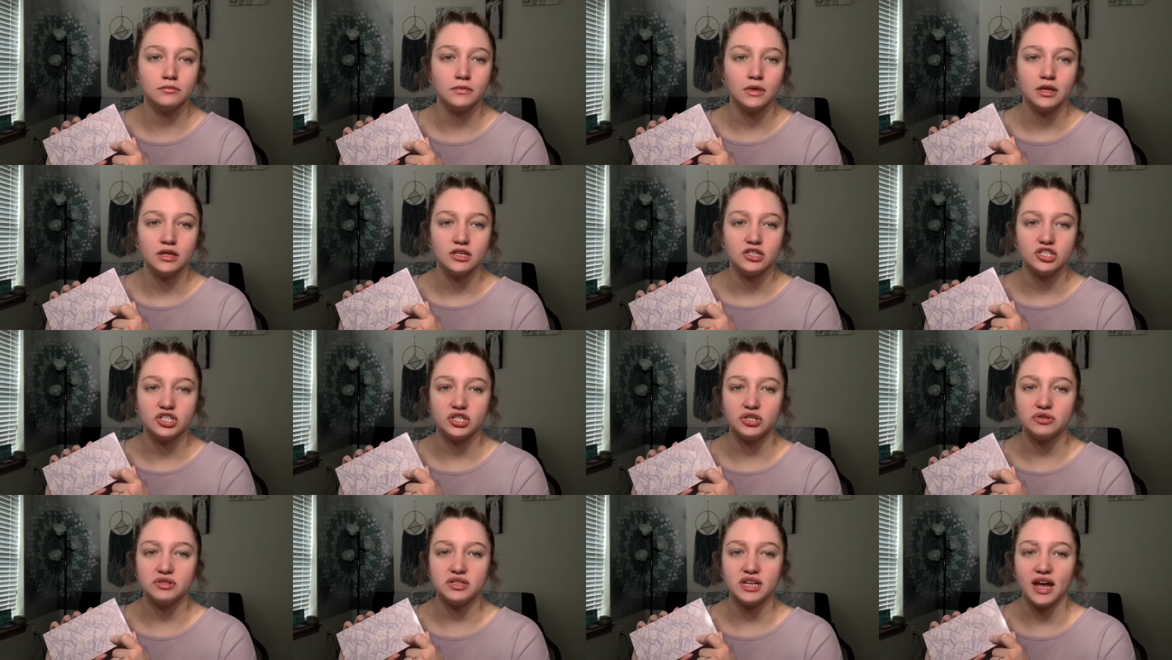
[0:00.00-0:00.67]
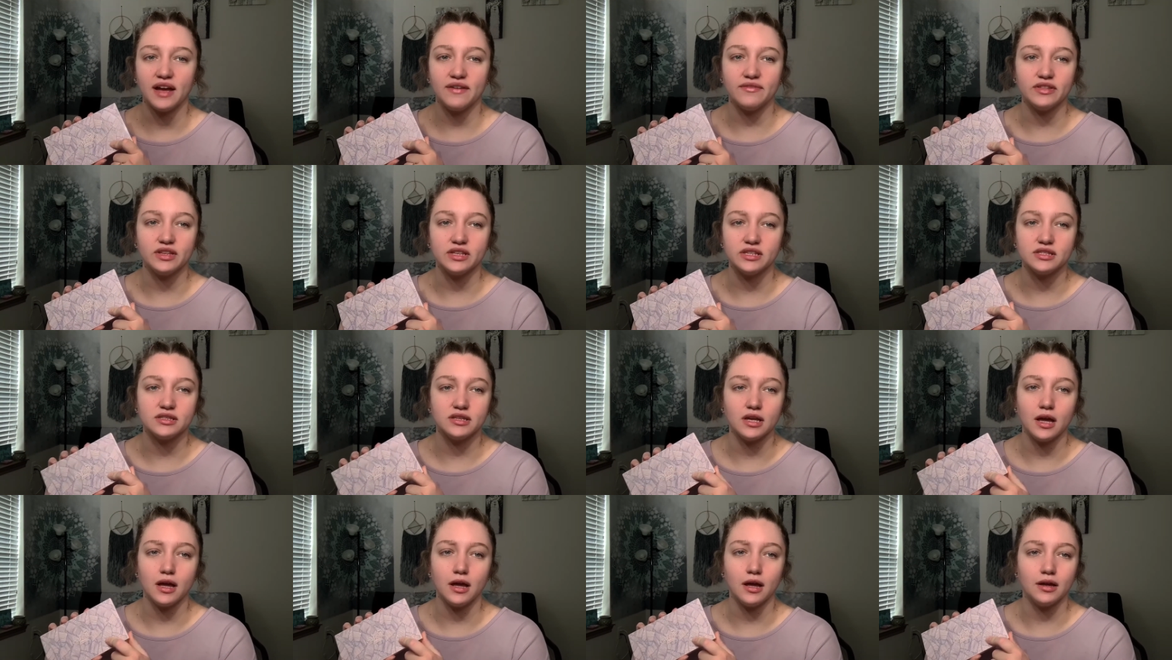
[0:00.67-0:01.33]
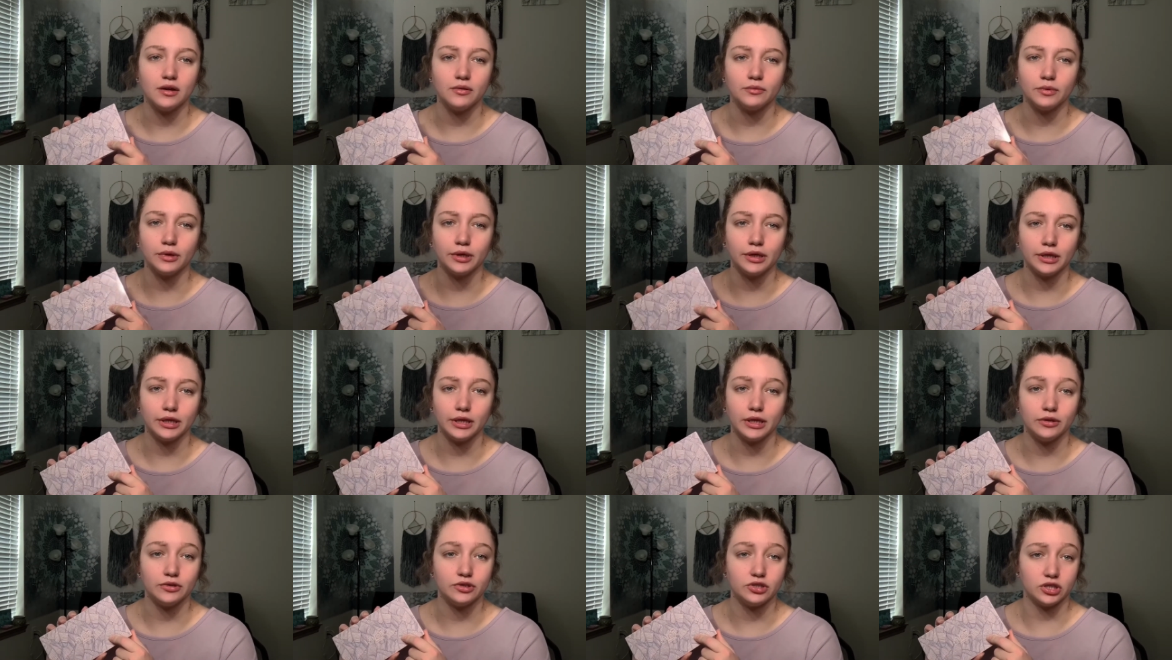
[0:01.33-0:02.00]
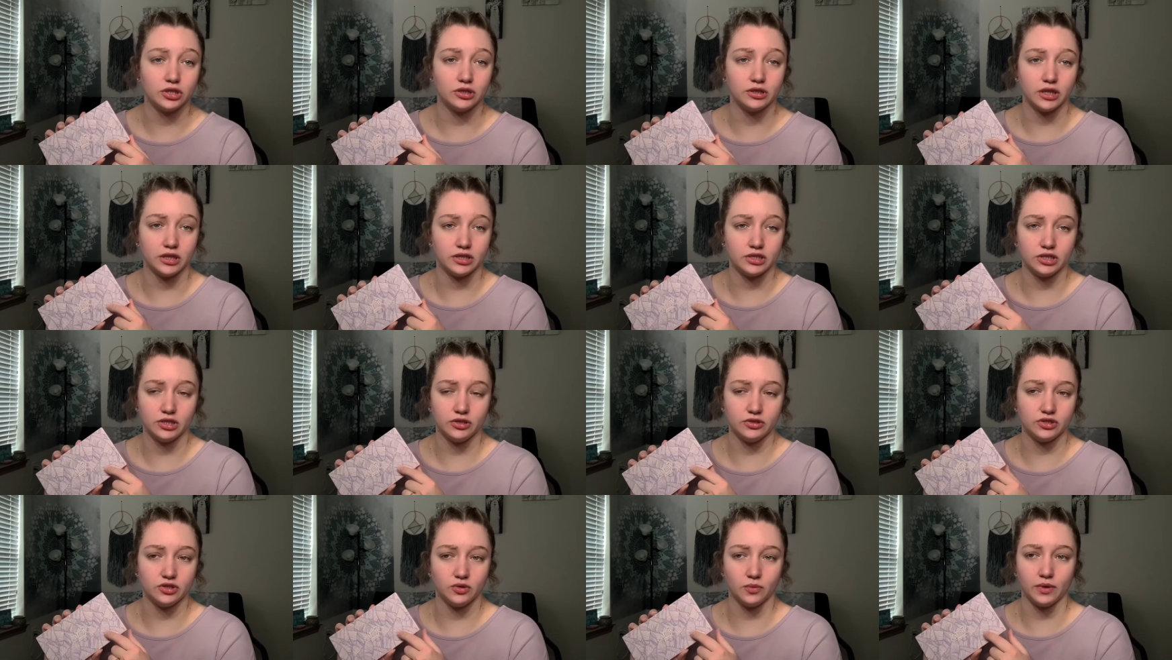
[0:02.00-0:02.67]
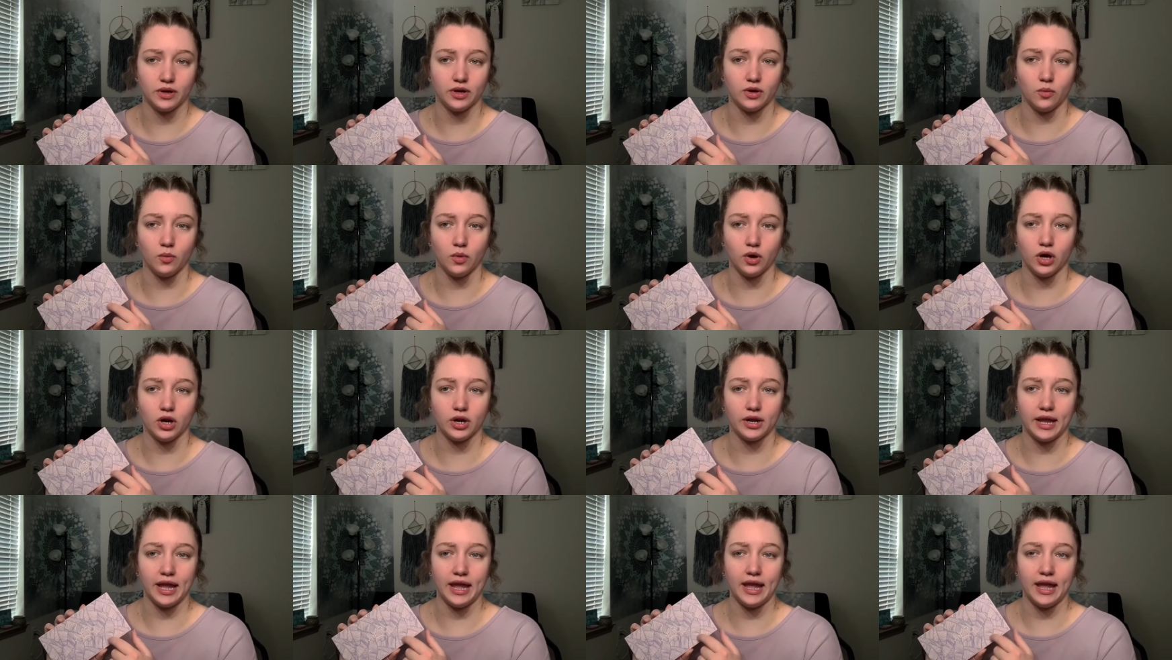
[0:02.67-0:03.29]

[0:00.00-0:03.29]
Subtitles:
She used to have this really cute shirt that she used to wear to work,